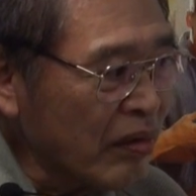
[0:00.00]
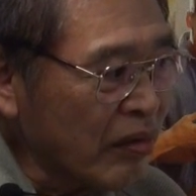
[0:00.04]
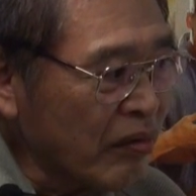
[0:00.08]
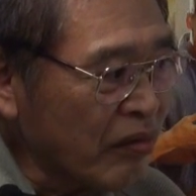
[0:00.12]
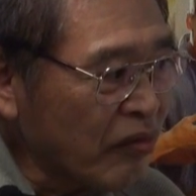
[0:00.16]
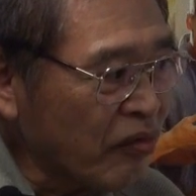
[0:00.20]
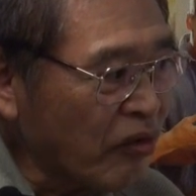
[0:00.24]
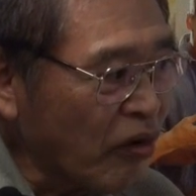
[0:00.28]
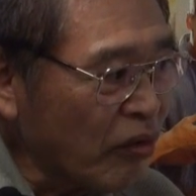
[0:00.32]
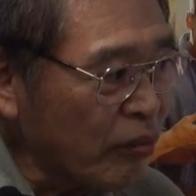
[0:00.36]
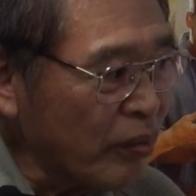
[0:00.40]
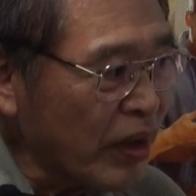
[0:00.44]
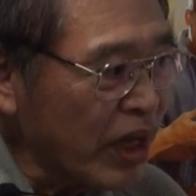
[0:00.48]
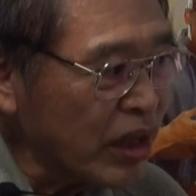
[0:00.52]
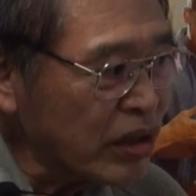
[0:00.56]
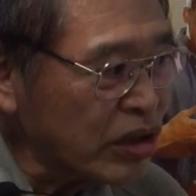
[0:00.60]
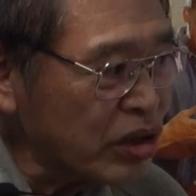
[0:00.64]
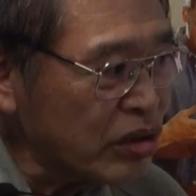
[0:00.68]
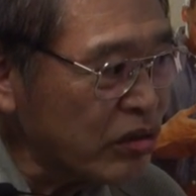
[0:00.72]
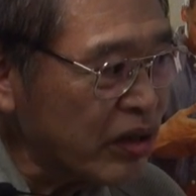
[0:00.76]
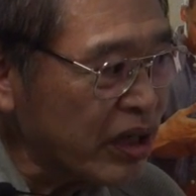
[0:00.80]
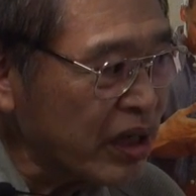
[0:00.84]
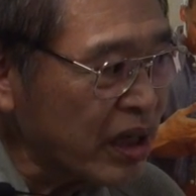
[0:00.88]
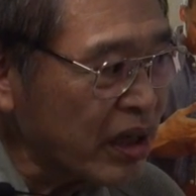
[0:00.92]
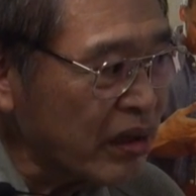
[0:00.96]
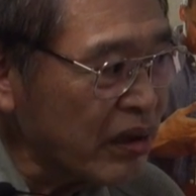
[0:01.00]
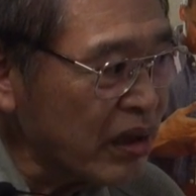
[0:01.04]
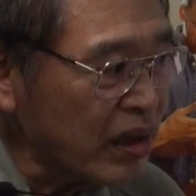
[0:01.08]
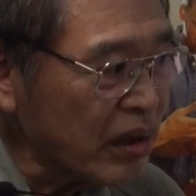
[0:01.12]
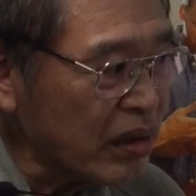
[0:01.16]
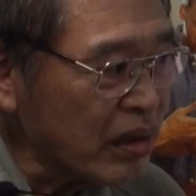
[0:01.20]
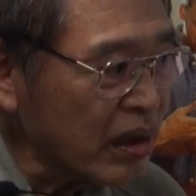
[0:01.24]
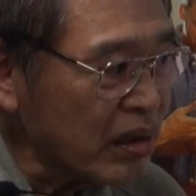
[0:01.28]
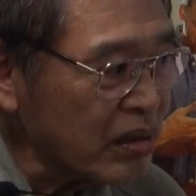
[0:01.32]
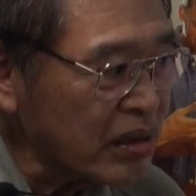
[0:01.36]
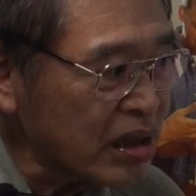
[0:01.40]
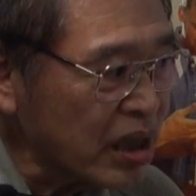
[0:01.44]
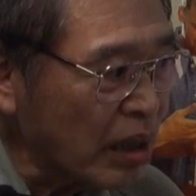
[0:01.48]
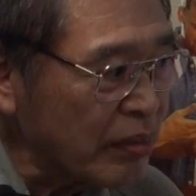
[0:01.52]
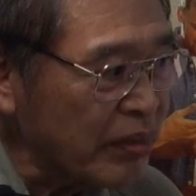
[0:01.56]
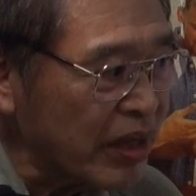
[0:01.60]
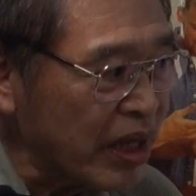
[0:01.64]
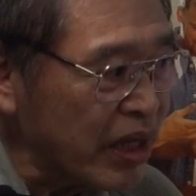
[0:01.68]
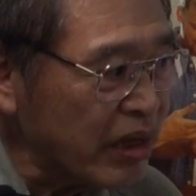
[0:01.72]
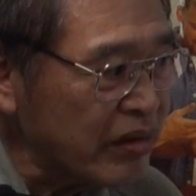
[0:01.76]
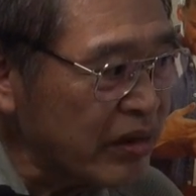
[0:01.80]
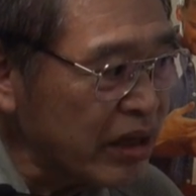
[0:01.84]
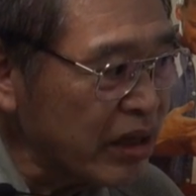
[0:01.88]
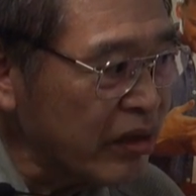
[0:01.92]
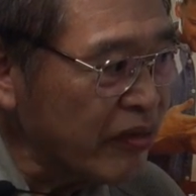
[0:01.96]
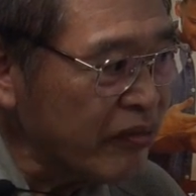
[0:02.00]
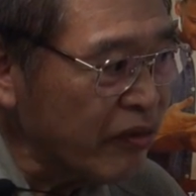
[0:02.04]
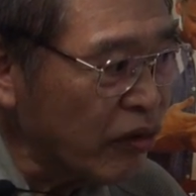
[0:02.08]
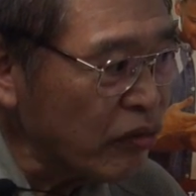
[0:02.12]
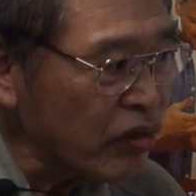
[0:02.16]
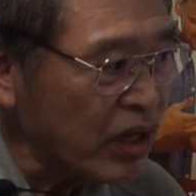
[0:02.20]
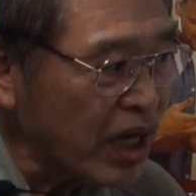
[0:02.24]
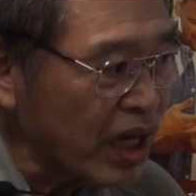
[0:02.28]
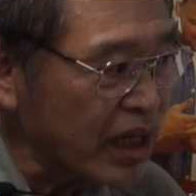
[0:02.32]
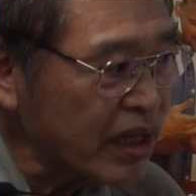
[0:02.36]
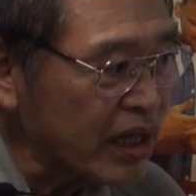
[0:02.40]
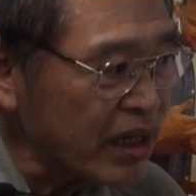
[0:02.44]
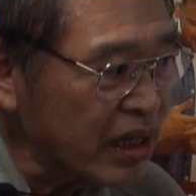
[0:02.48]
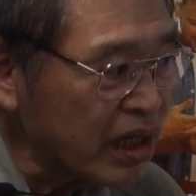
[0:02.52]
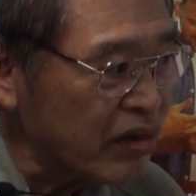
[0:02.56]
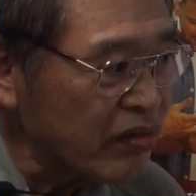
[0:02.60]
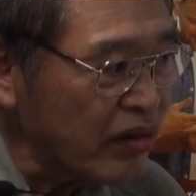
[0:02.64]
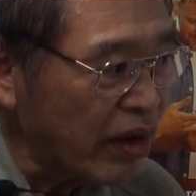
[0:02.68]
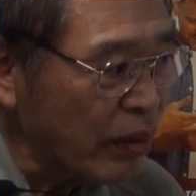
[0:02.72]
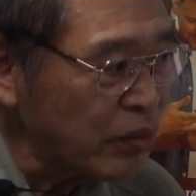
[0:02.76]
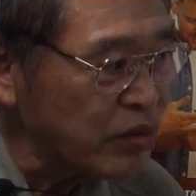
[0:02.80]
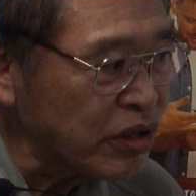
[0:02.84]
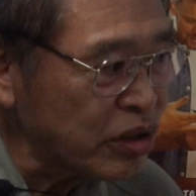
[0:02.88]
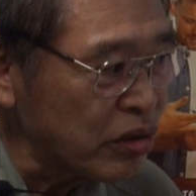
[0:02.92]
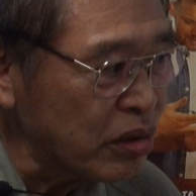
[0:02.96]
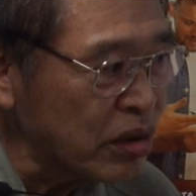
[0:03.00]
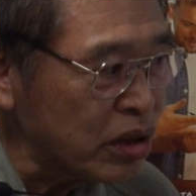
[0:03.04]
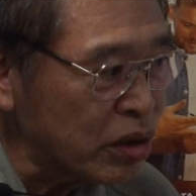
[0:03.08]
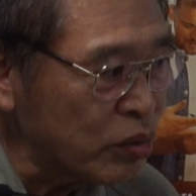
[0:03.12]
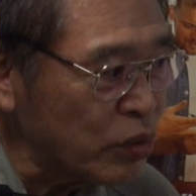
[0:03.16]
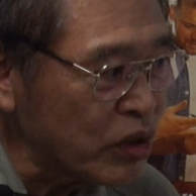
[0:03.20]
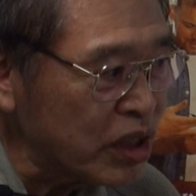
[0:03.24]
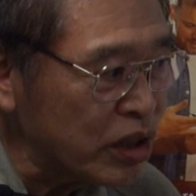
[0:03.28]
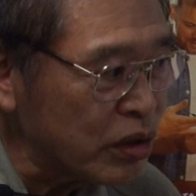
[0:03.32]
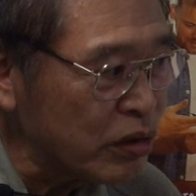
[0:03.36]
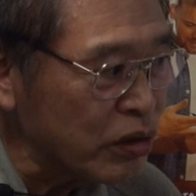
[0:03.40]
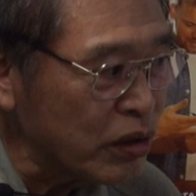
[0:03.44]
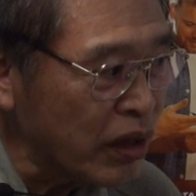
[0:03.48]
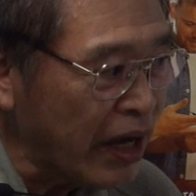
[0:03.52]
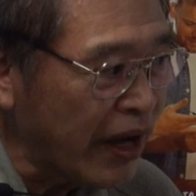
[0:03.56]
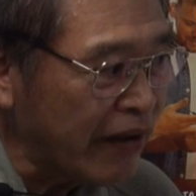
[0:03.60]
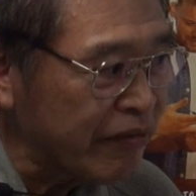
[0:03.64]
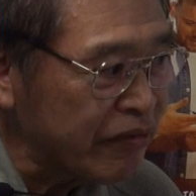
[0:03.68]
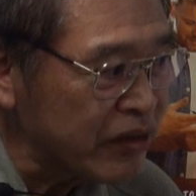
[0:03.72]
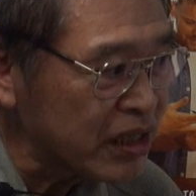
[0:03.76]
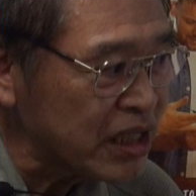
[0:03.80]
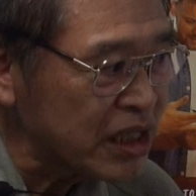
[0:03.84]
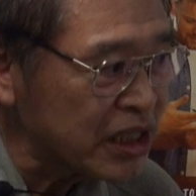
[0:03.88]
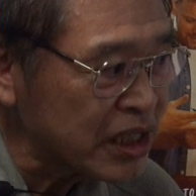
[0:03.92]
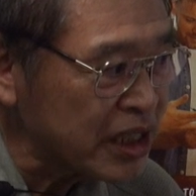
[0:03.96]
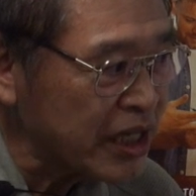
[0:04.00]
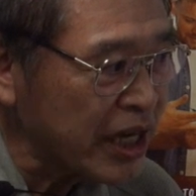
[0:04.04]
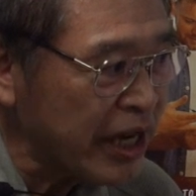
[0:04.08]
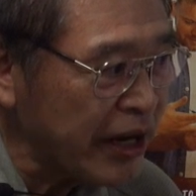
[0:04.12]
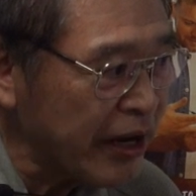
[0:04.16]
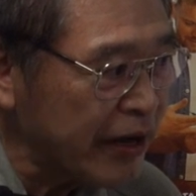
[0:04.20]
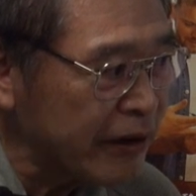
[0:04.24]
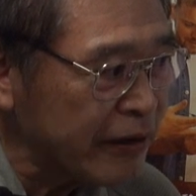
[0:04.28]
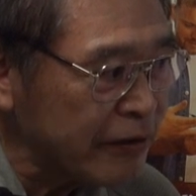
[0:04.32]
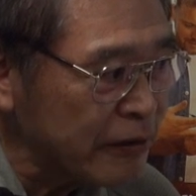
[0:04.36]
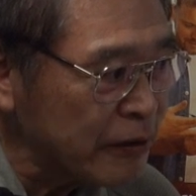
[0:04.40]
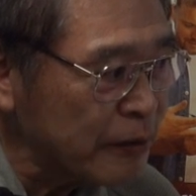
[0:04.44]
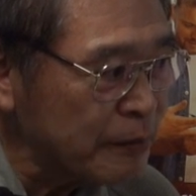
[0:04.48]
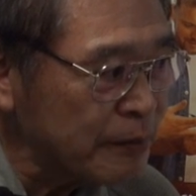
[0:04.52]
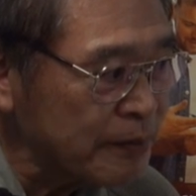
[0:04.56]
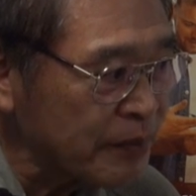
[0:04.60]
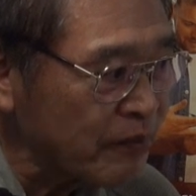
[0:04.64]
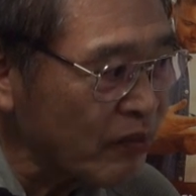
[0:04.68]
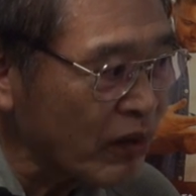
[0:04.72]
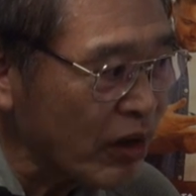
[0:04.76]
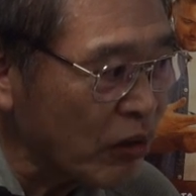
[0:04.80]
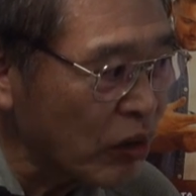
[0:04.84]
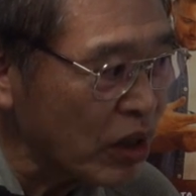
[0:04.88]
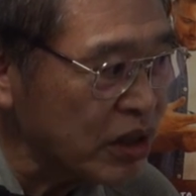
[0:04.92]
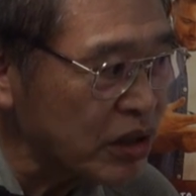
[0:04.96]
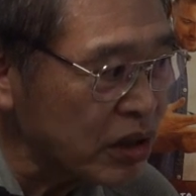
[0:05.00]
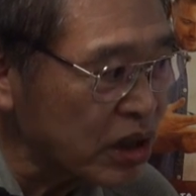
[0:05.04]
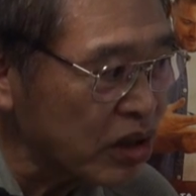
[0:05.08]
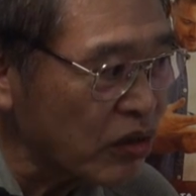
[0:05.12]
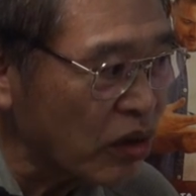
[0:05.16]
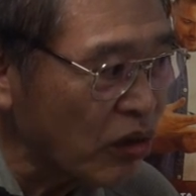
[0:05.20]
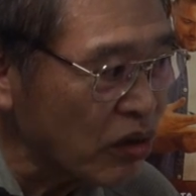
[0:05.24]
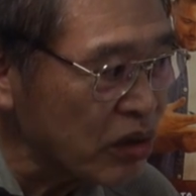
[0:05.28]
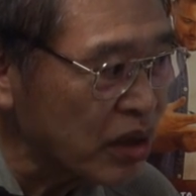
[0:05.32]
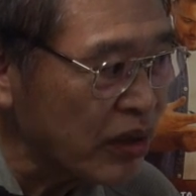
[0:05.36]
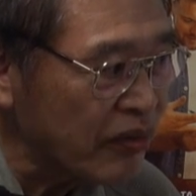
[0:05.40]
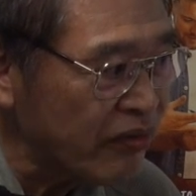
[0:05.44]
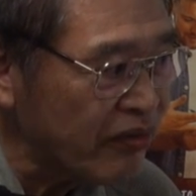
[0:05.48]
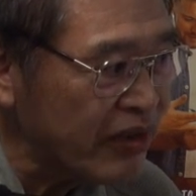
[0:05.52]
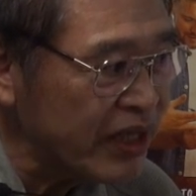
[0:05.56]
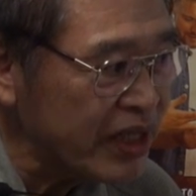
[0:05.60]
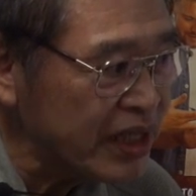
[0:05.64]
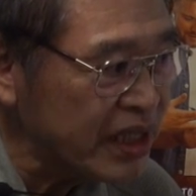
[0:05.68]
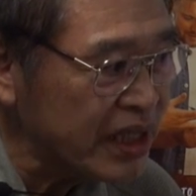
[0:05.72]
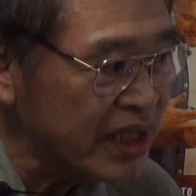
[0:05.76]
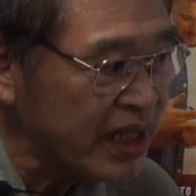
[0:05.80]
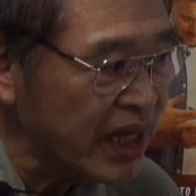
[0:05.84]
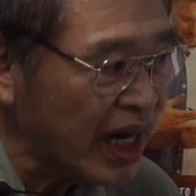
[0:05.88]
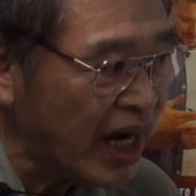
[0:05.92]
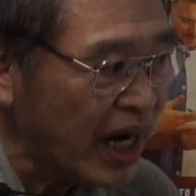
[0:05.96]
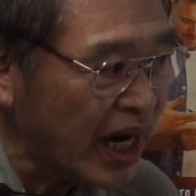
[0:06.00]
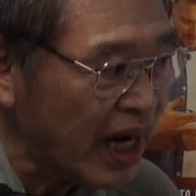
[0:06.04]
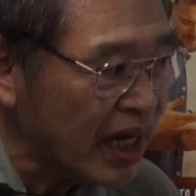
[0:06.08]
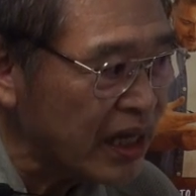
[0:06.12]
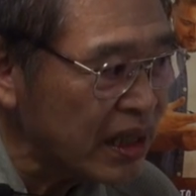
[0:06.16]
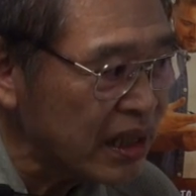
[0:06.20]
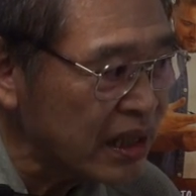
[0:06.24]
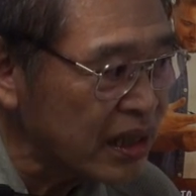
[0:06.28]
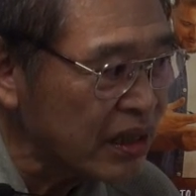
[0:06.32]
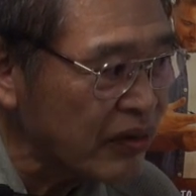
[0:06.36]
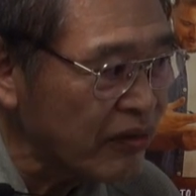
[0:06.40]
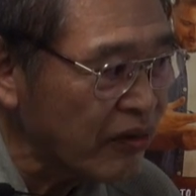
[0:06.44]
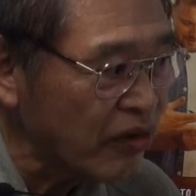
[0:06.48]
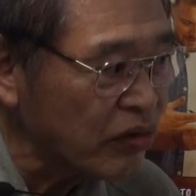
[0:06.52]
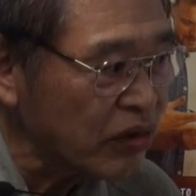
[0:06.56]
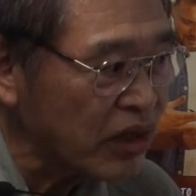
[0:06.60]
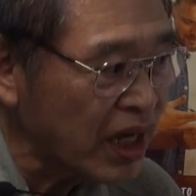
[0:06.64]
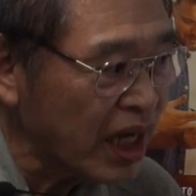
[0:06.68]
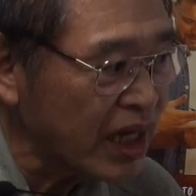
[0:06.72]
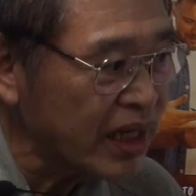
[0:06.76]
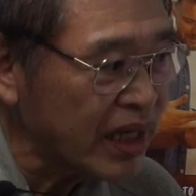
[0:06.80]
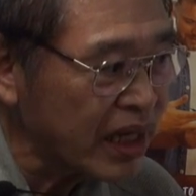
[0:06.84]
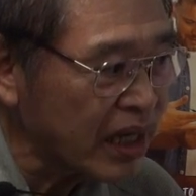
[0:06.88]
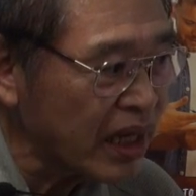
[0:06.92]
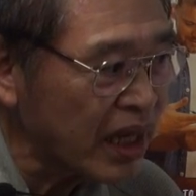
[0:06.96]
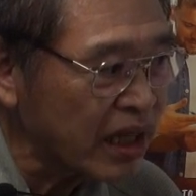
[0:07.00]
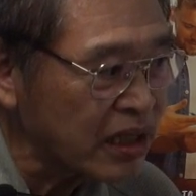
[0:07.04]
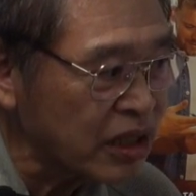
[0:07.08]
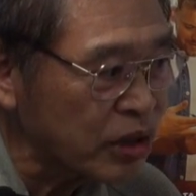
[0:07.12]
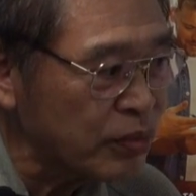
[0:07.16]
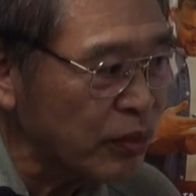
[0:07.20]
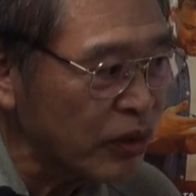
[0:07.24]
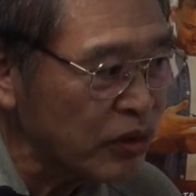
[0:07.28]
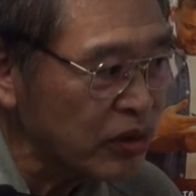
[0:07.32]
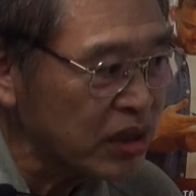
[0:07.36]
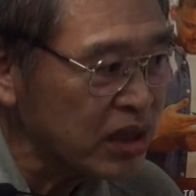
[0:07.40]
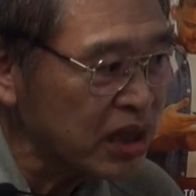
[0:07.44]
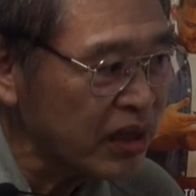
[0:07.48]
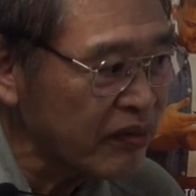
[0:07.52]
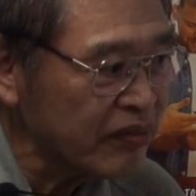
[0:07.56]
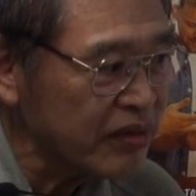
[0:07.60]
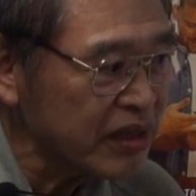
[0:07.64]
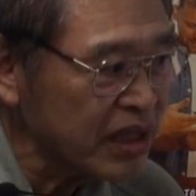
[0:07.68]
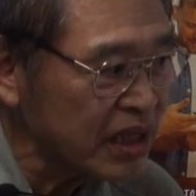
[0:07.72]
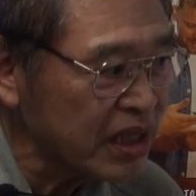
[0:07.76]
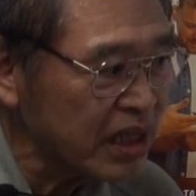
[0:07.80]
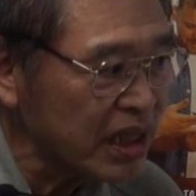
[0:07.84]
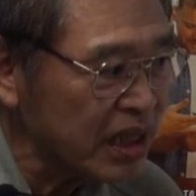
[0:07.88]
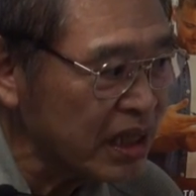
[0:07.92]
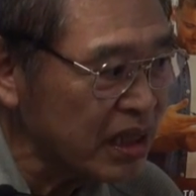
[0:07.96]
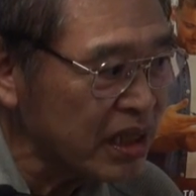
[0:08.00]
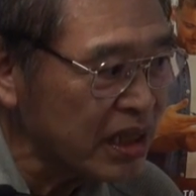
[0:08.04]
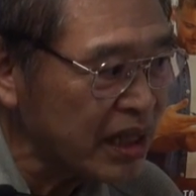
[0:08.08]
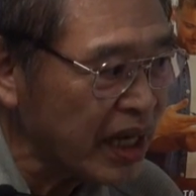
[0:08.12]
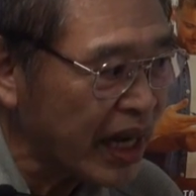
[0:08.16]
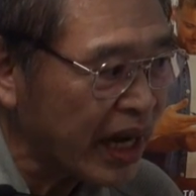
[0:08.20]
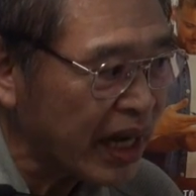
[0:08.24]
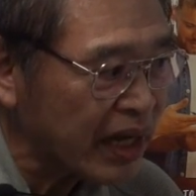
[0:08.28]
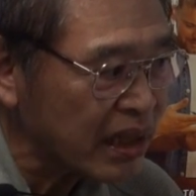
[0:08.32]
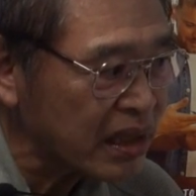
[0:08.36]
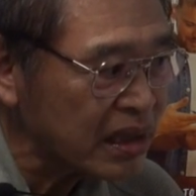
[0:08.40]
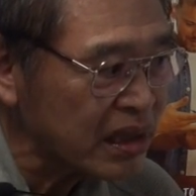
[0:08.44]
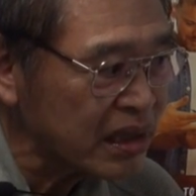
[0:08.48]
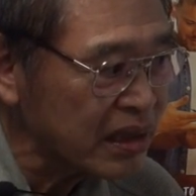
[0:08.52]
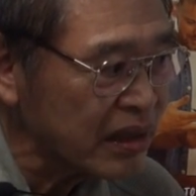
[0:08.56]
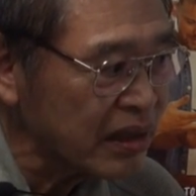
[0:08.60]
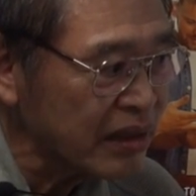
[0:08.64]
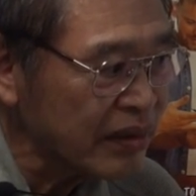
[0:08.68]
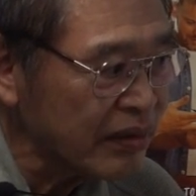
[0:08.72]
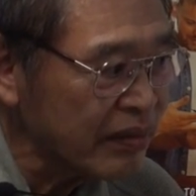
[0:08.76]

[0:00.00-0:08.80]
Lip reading: For measuring subaerial volcanic eruptions, we do have a scale, what is called the VEI, the Volcanic Explosivity Index,